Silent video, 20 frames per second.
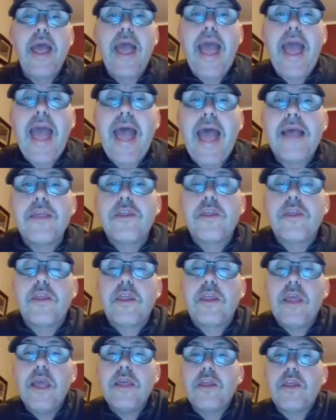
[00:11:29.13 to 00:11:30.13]

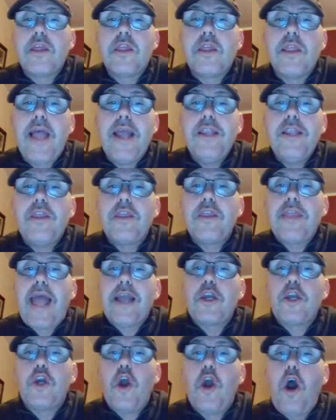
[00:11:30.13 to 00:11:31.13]

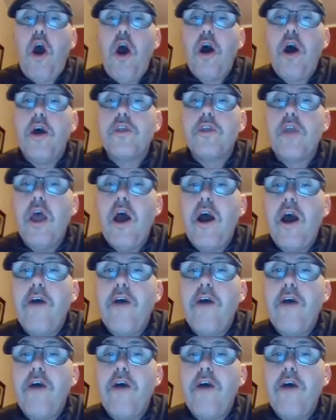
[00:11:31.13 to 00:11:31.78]
that cause